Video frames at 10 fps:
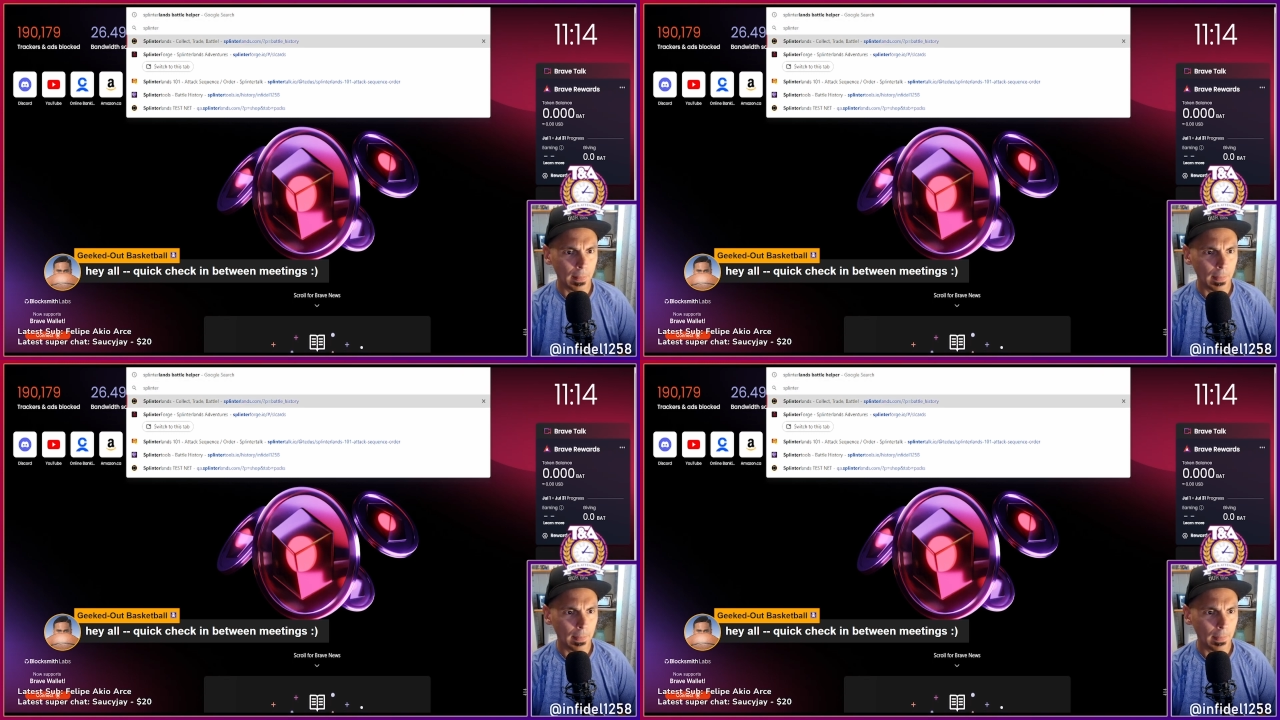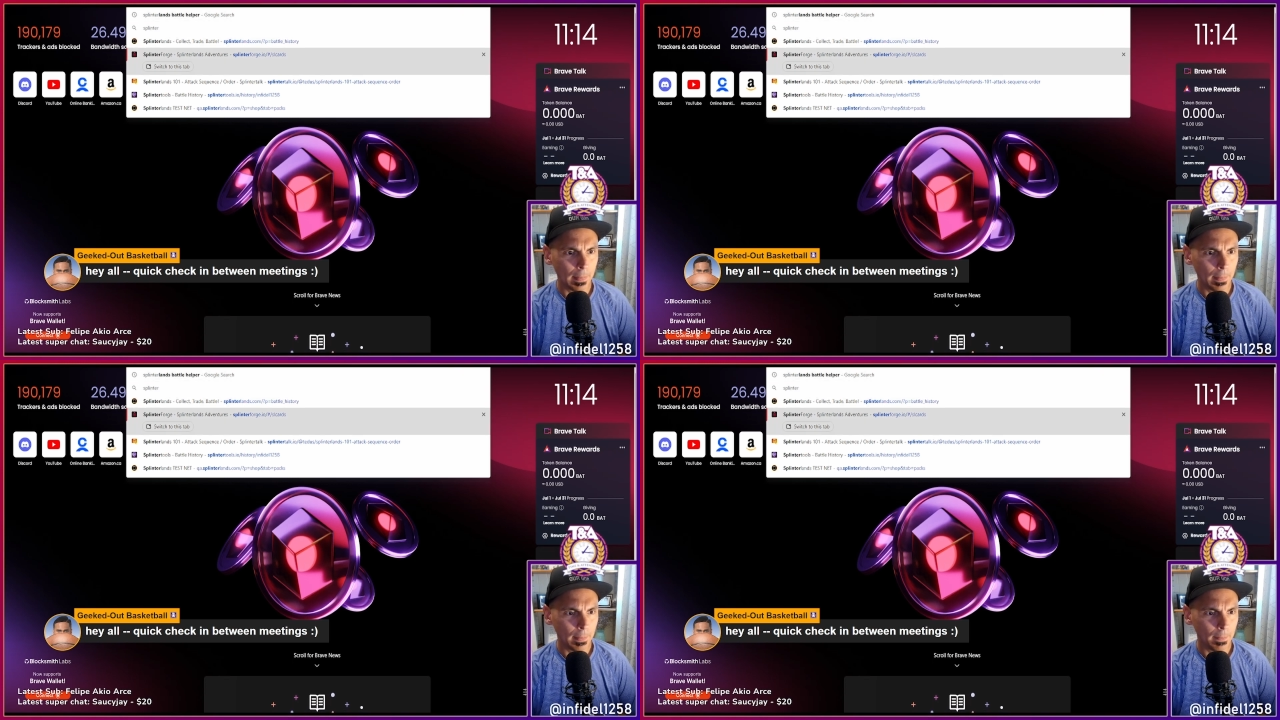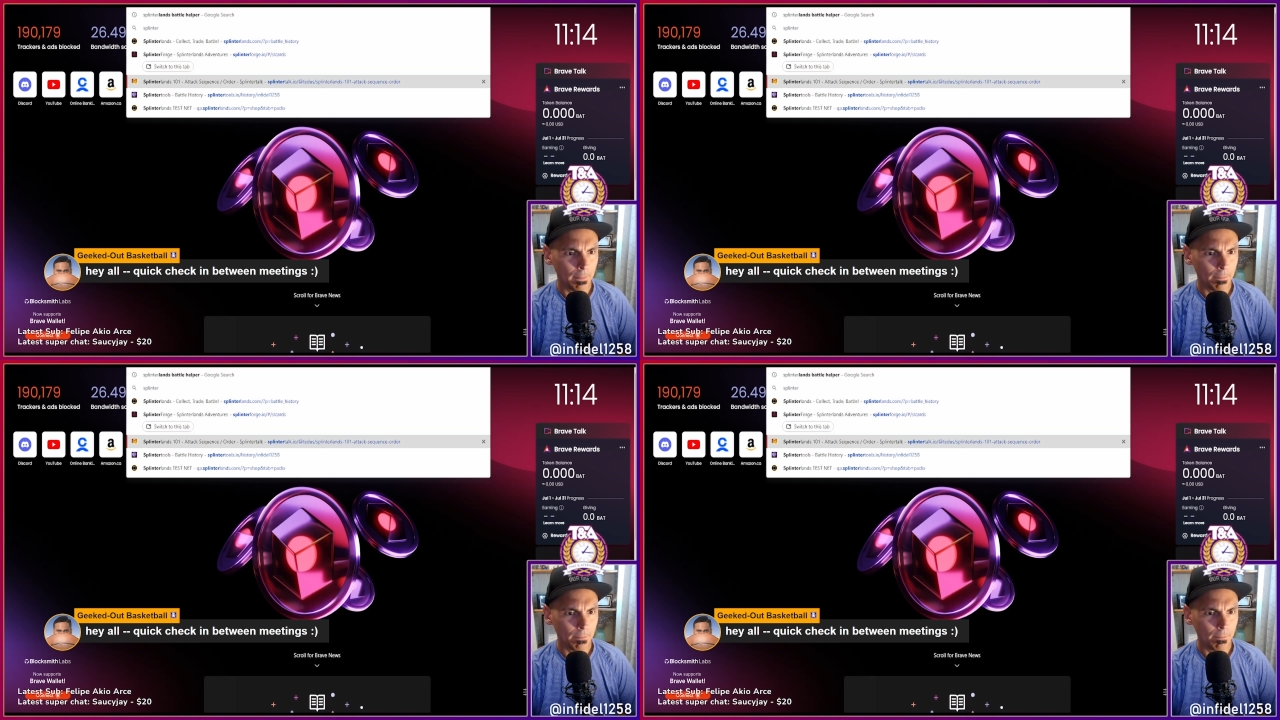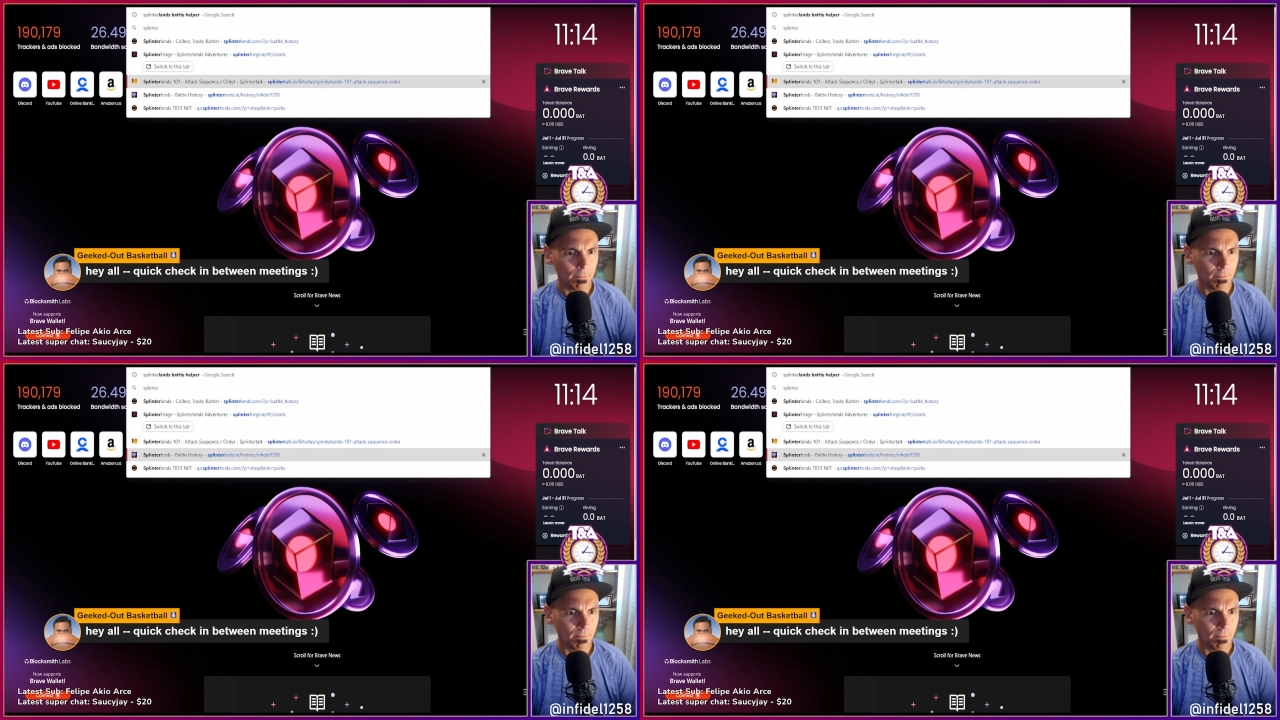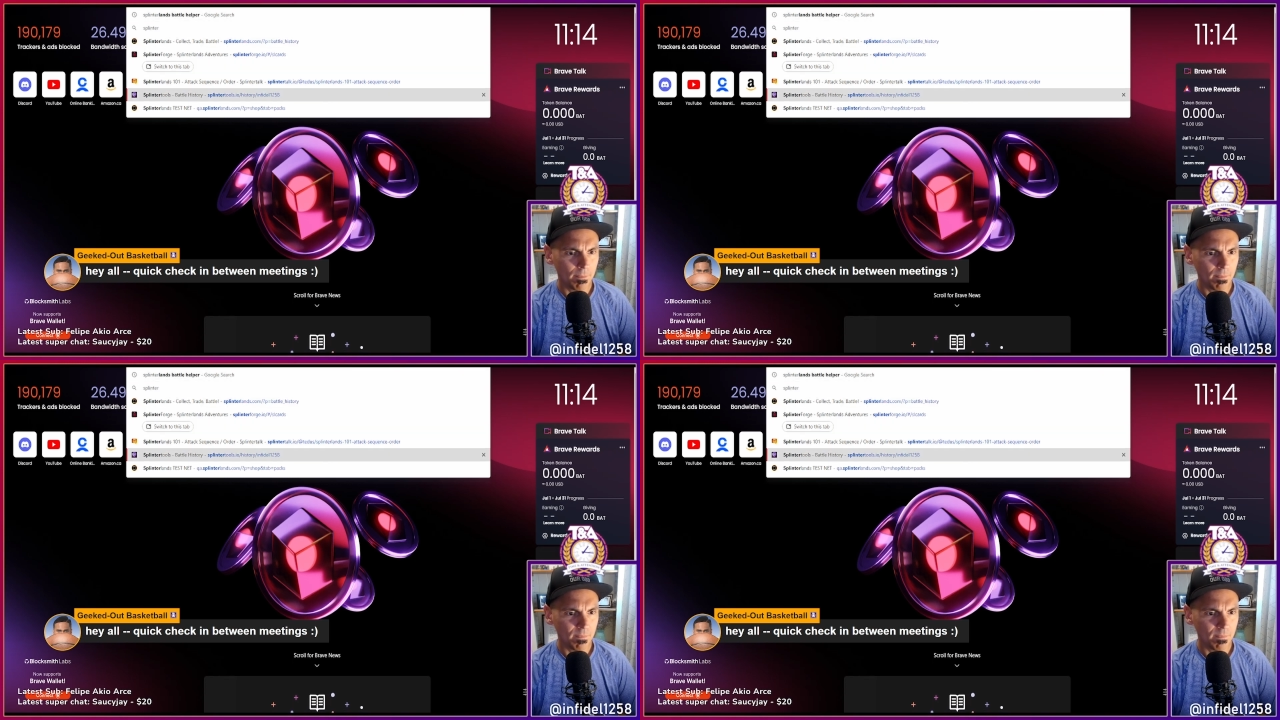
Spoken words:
Nobody speaks.